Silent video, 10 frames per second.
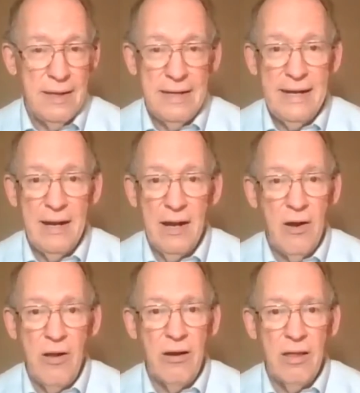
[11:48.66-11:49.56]
And it had
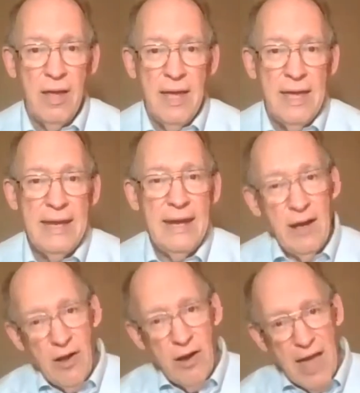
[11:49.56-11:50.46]
all it
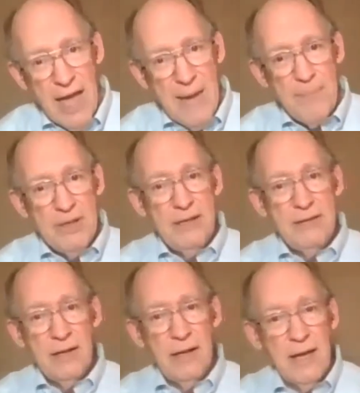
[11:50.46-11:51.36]
had all happened
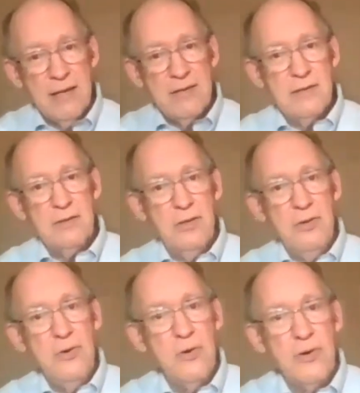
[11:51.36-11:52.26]
in the last
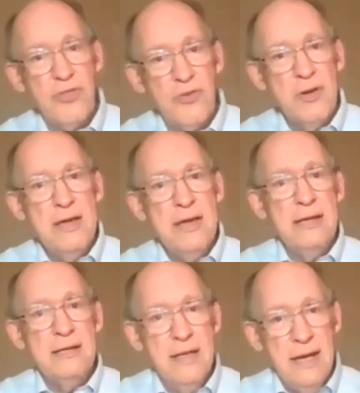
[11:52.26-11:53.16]
two or
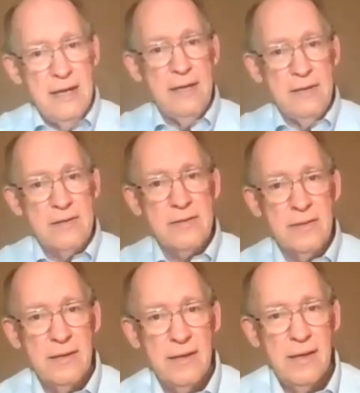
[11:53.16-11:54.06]
three days.